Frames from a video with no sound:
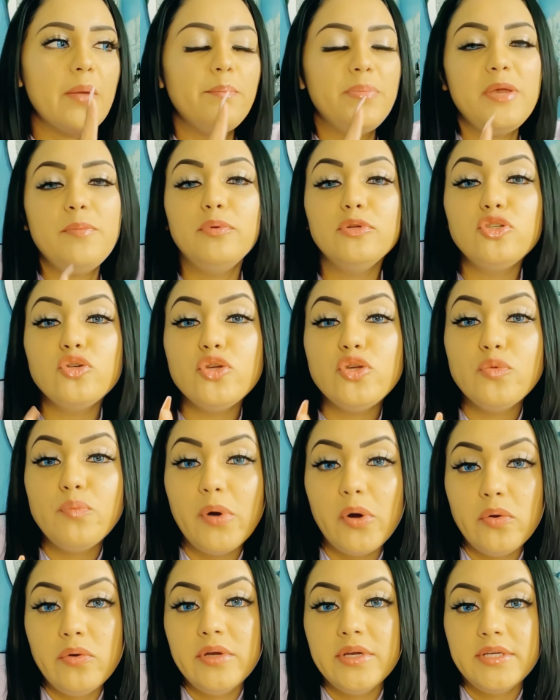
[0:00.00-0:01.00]
people do you
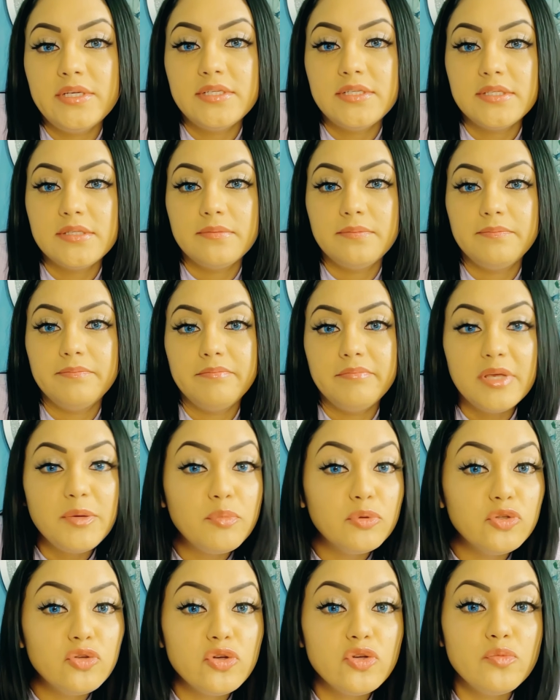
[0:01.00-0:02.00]
bogus.
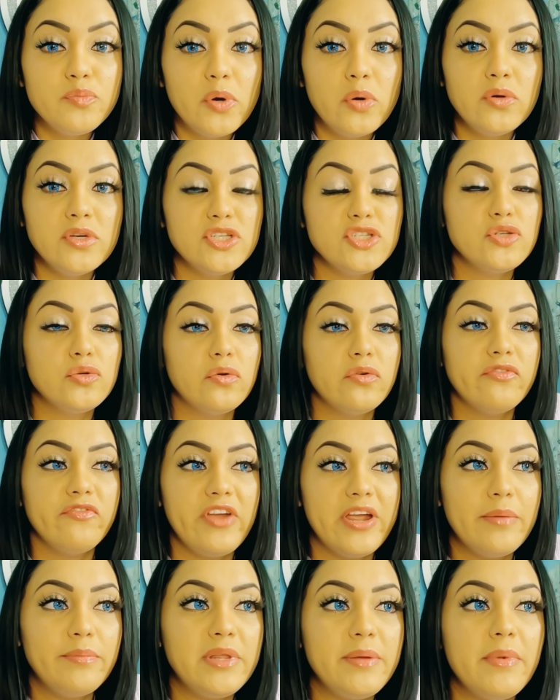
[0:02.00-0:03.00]
People do you bogus, your own
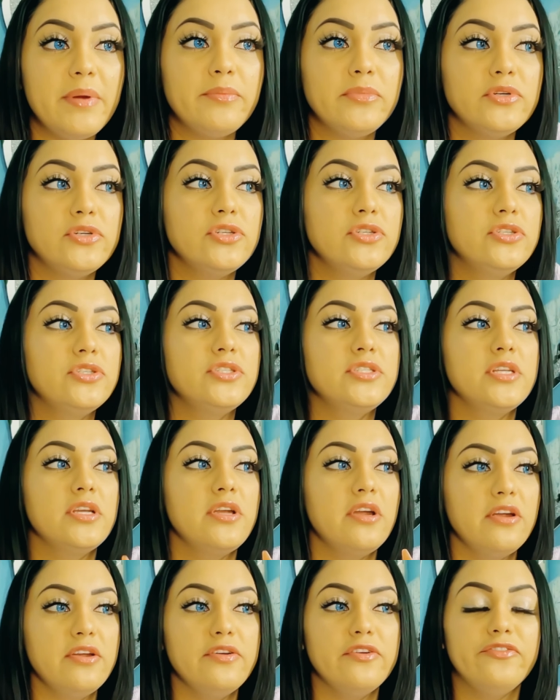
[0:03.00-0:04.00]
family members,
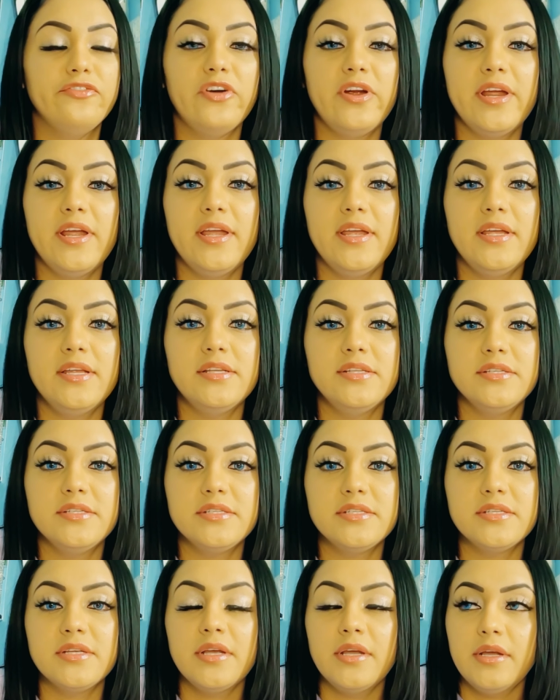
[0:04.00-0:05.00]
your
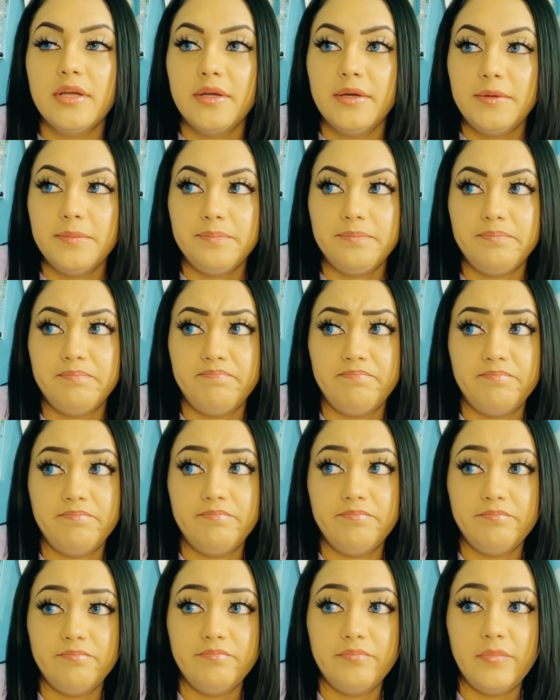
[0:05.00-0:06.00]
friends,
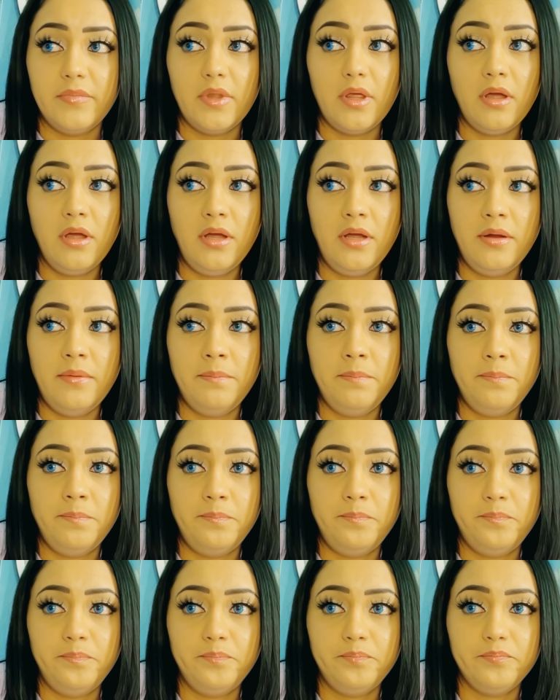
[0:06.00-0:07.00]

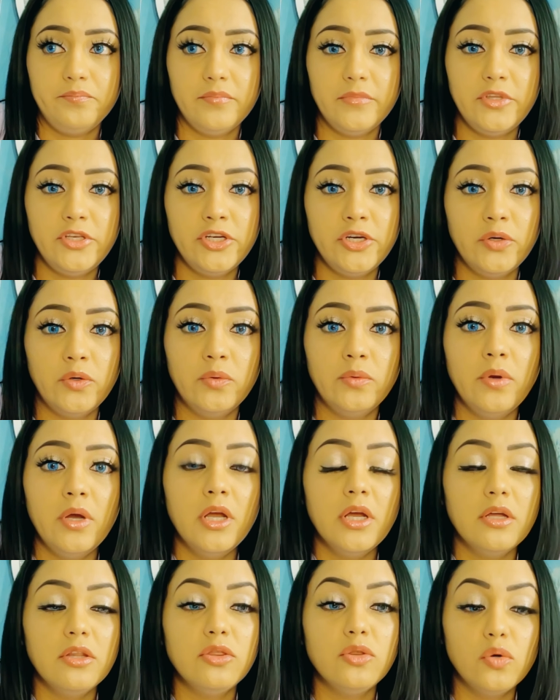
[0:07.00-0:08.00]
um, you know,
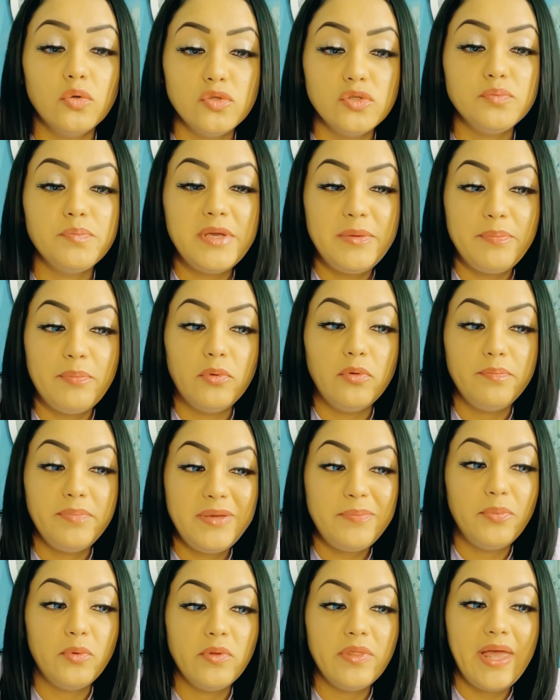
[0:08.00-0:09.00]
those people,
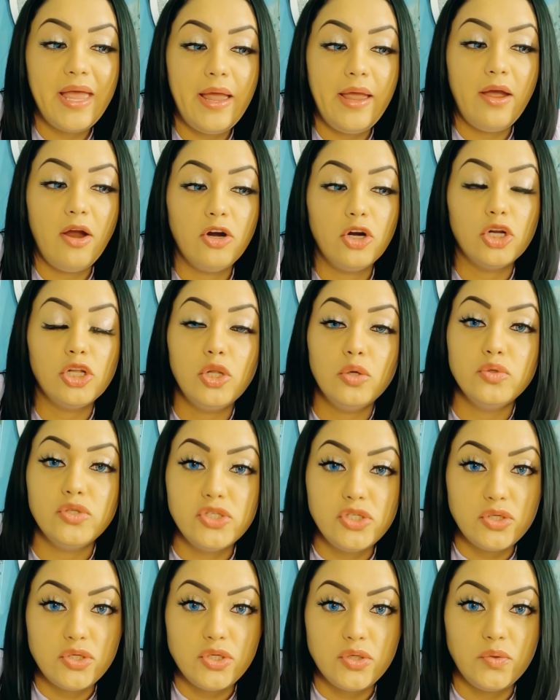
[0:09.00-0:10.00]
people that are close
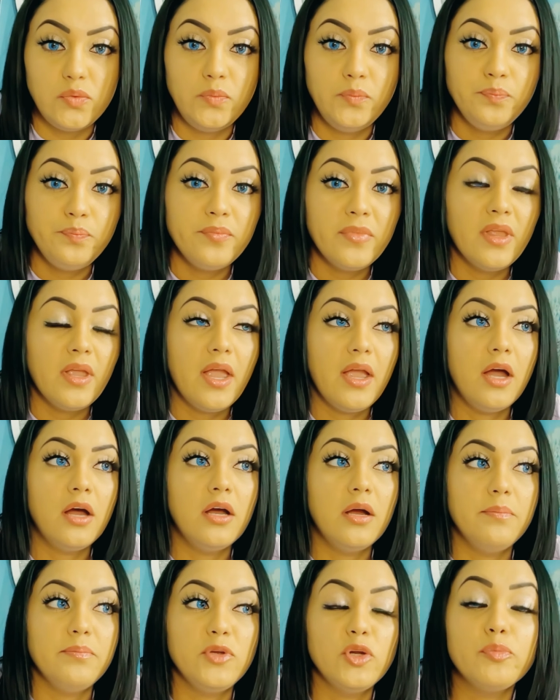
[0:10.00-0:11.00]
to you,
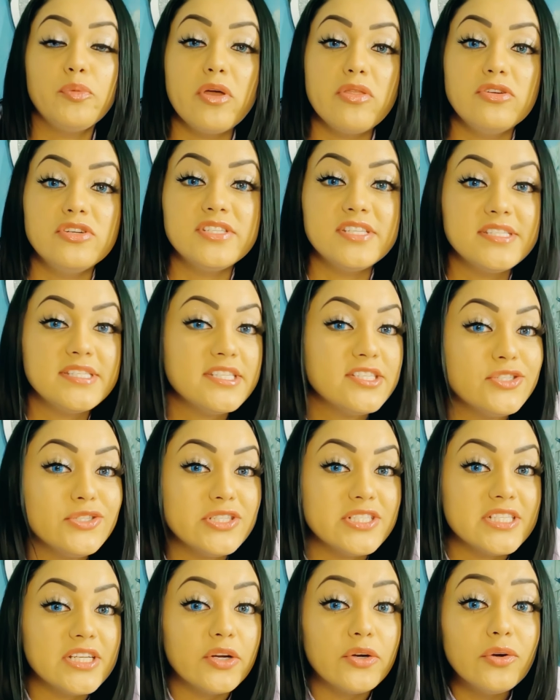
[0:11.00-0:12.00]
um, your brothers and
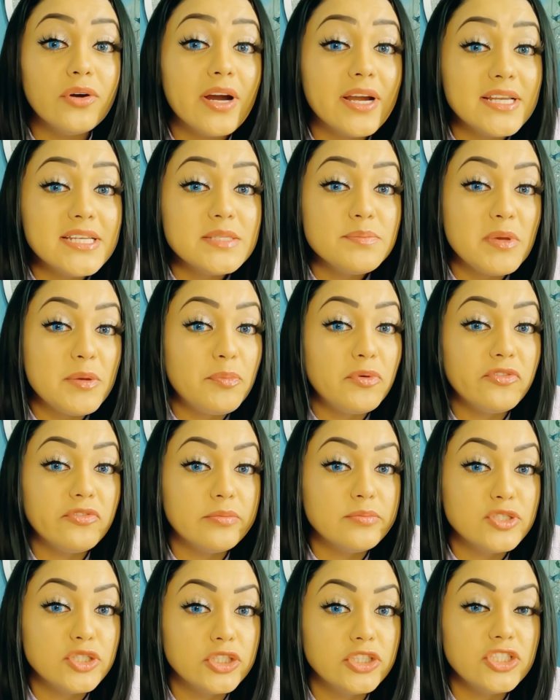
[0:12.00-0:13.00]
sisters in Christ, people
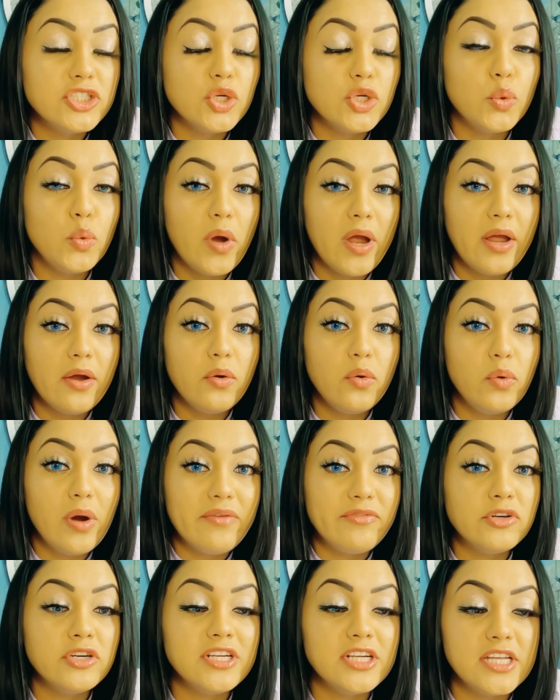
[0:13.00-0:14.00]
from church, who
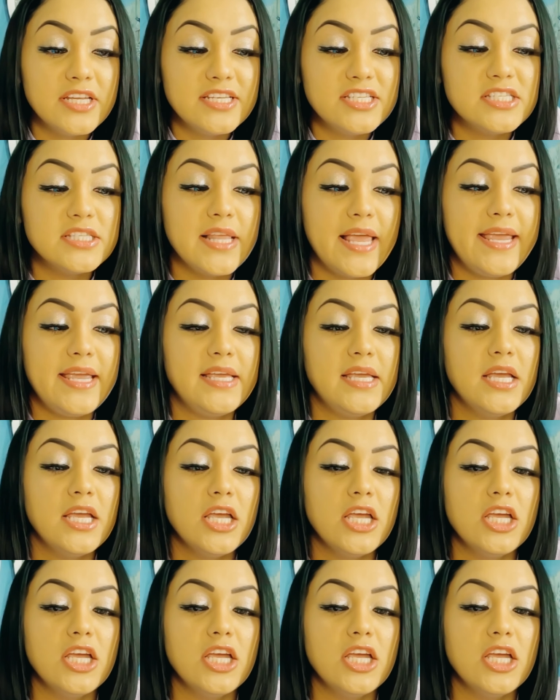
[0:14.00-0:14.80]
whoever is like